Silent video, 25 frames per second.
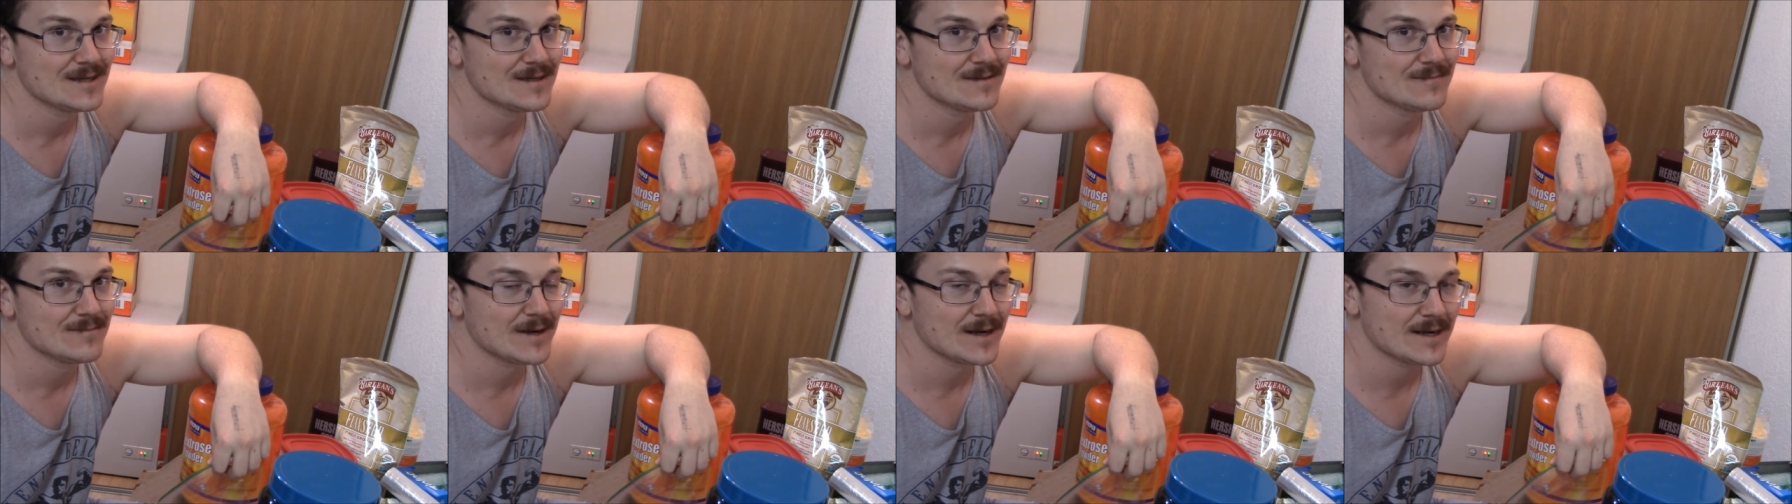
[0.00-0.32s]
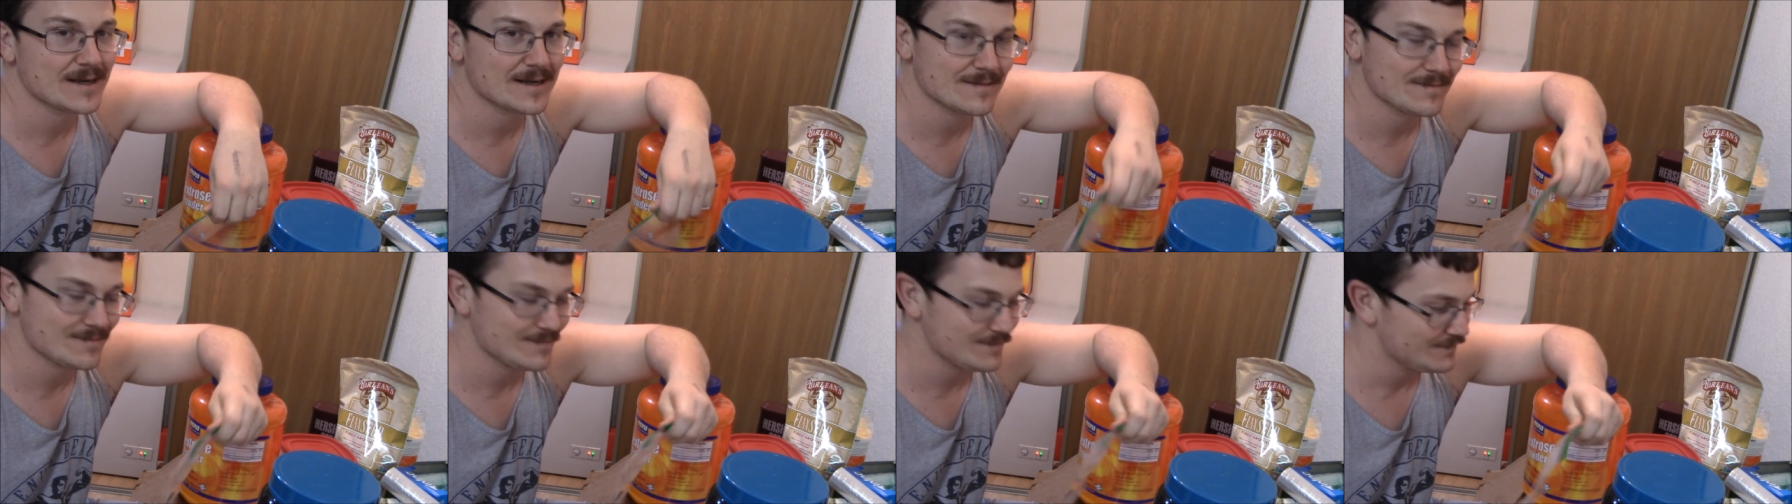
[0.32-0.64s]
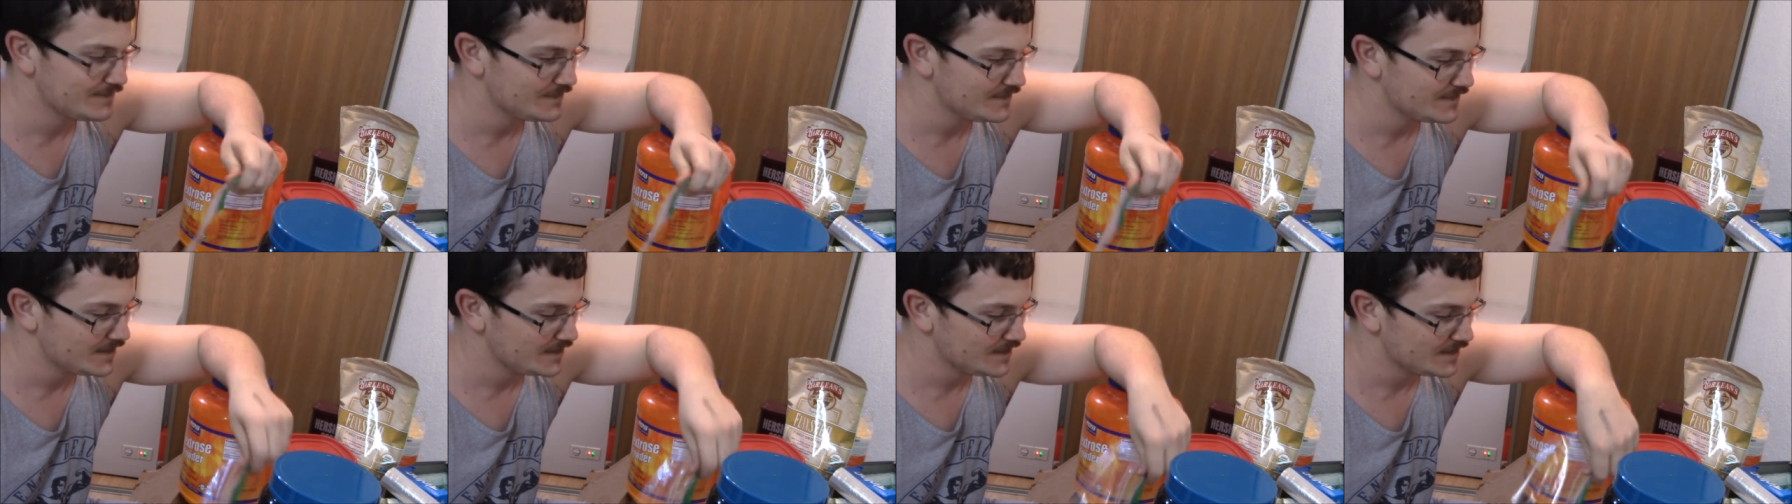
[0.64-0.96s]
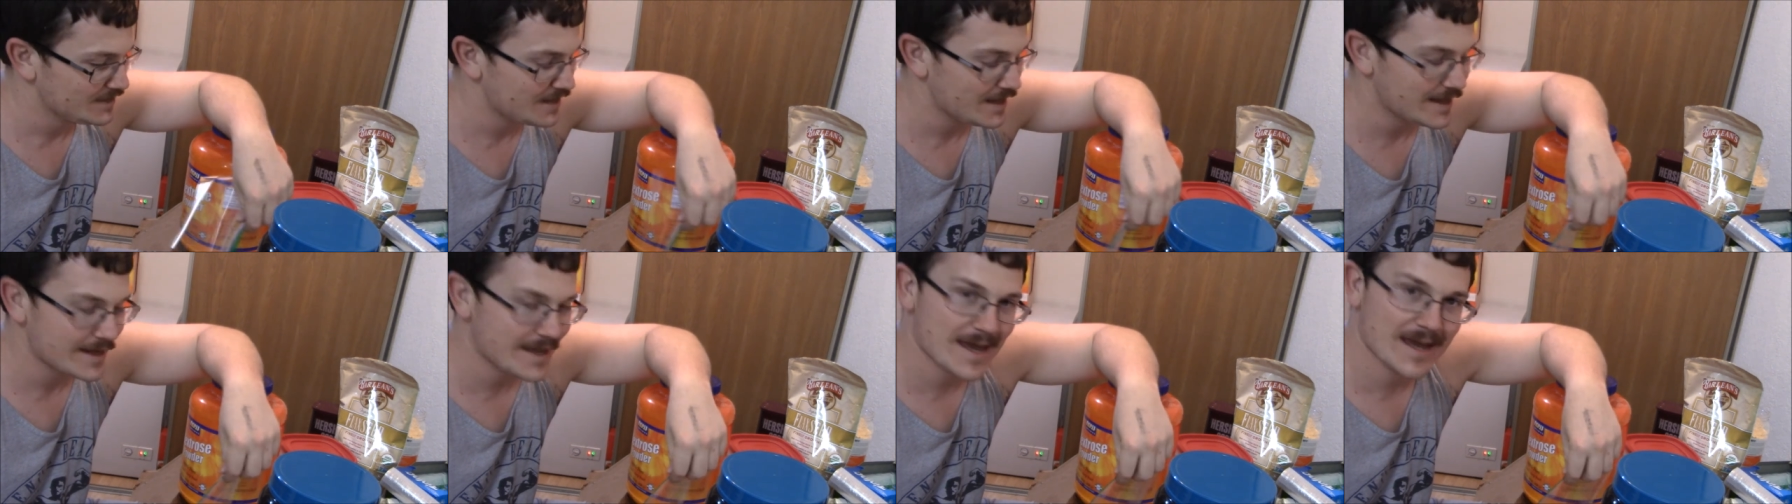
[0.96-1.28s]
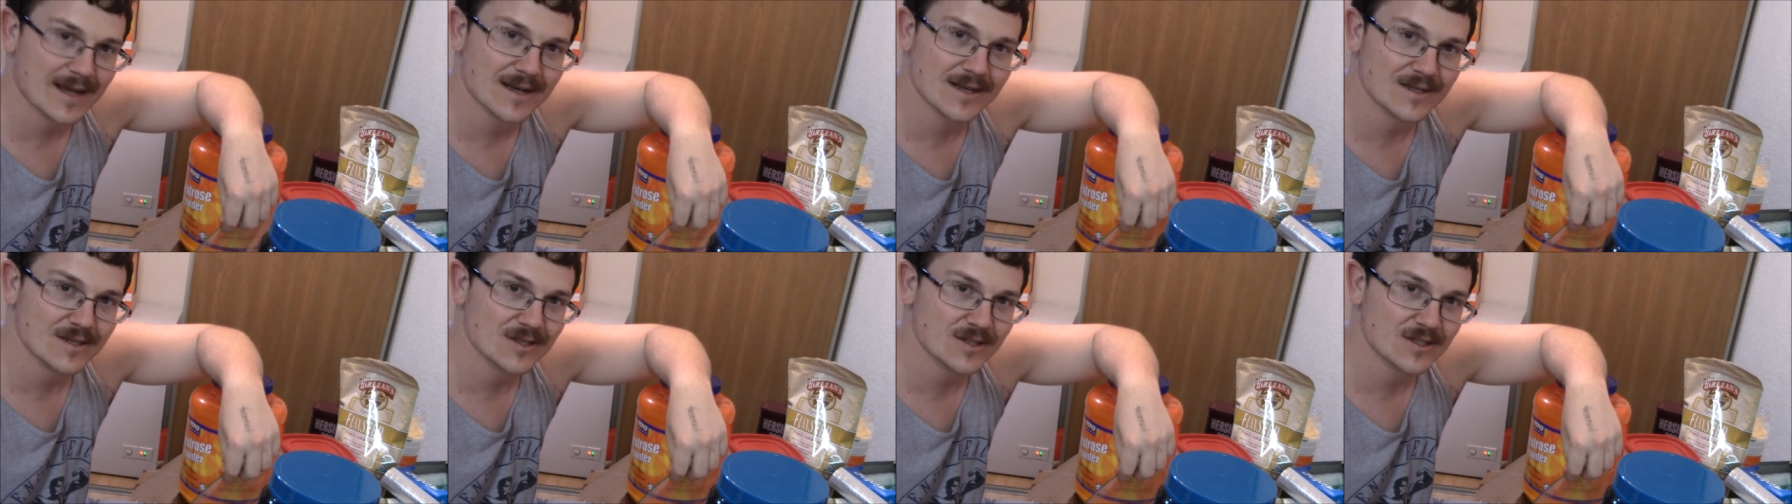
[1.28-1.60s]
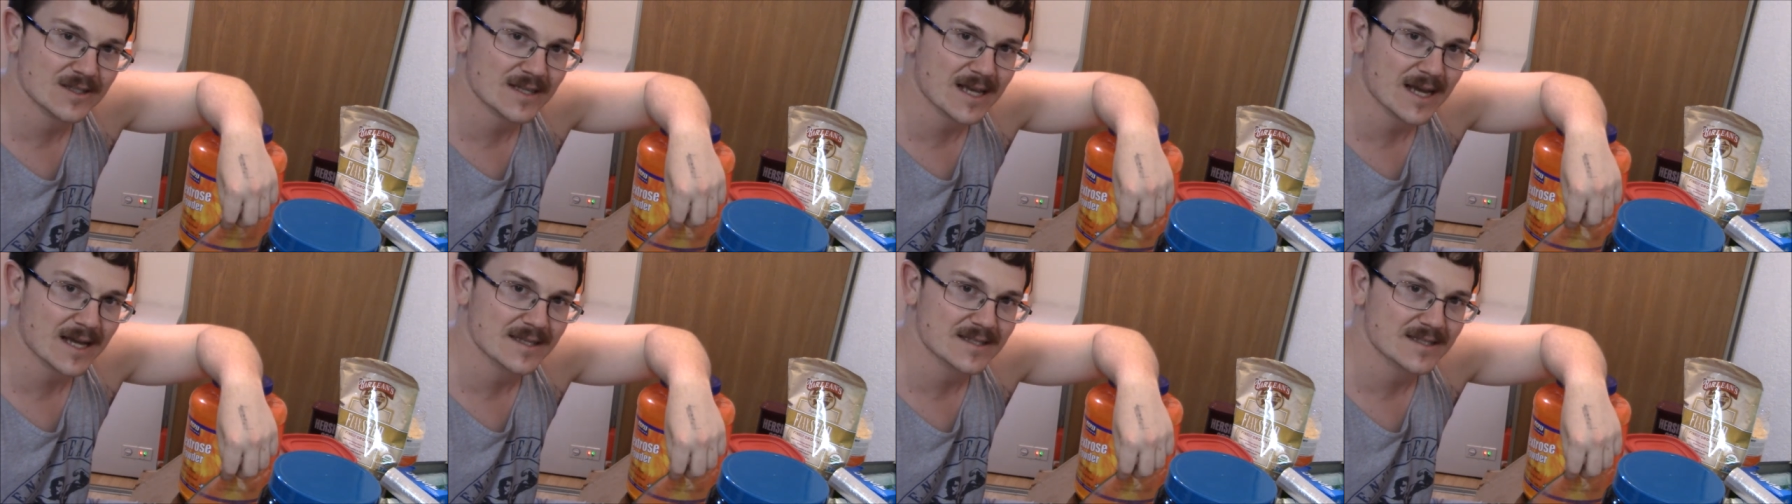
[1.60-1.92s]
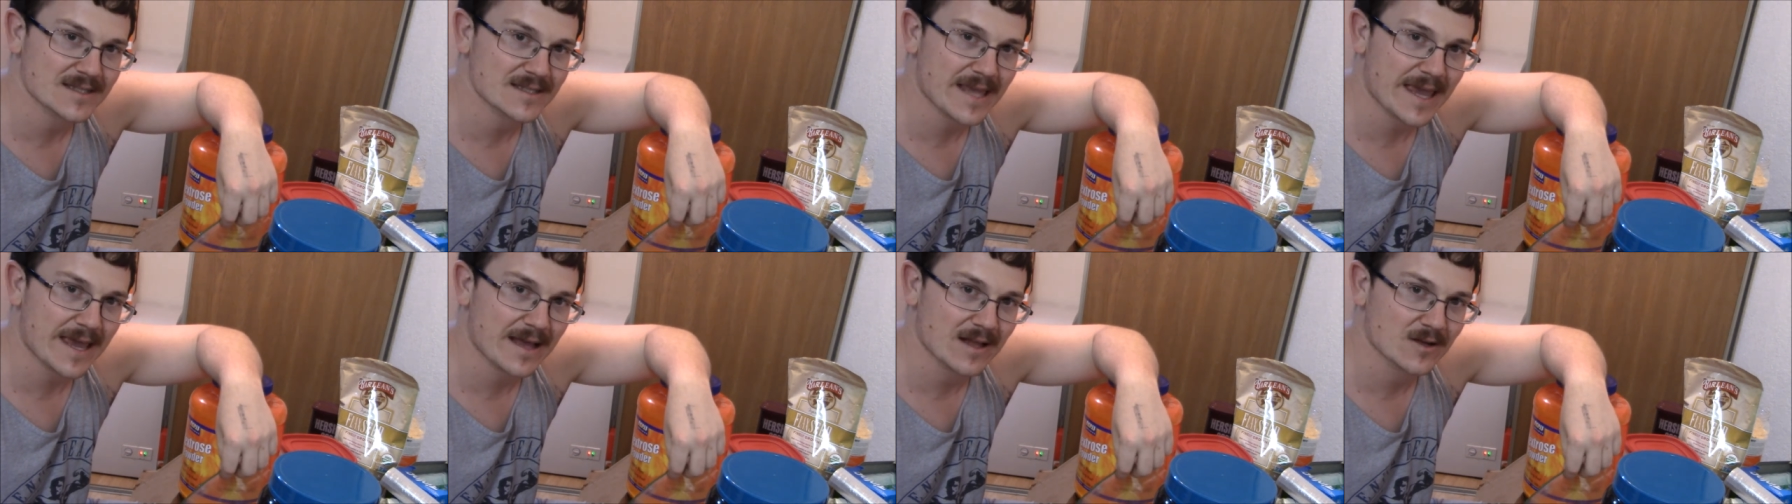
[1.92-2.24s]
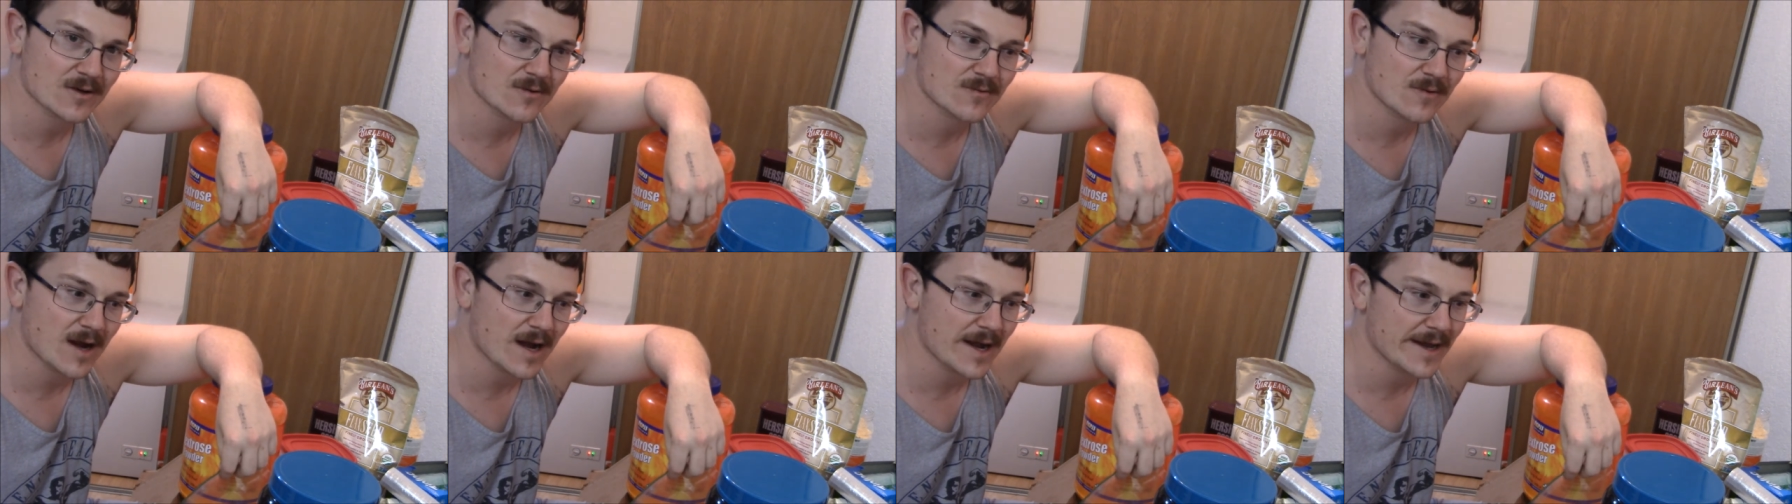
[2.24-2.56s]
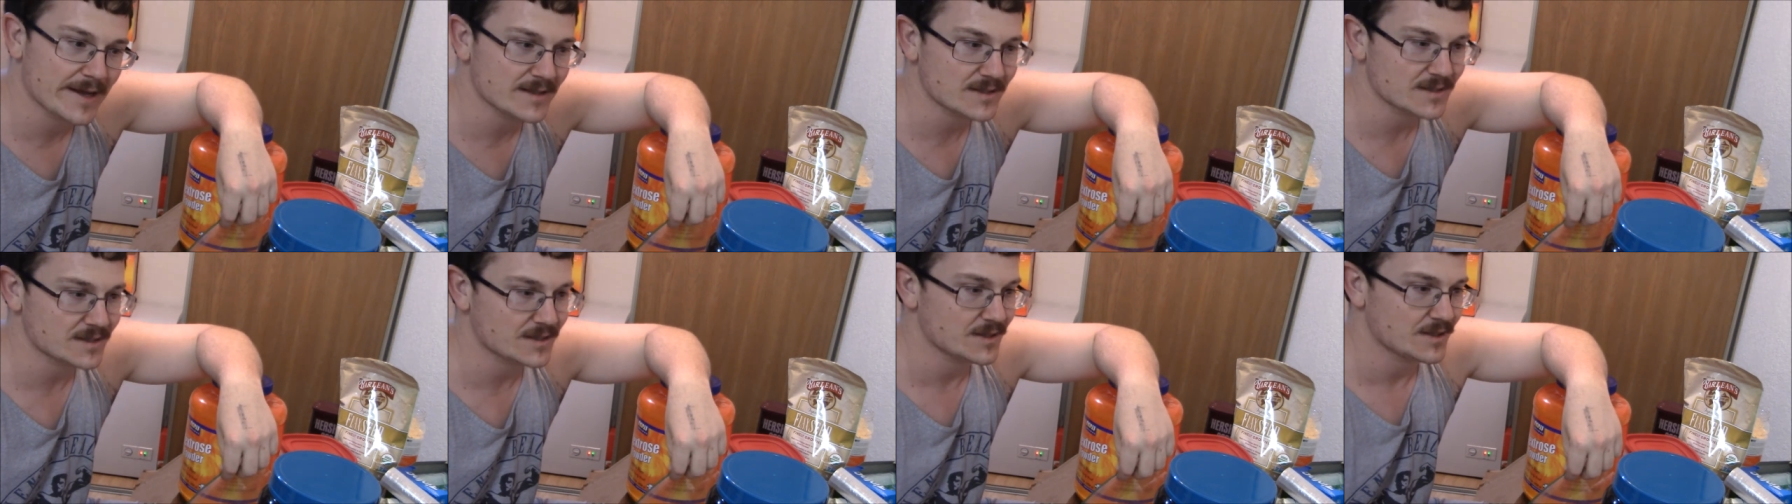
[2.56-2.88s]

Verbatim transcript: But Again, you just gotta scale it right.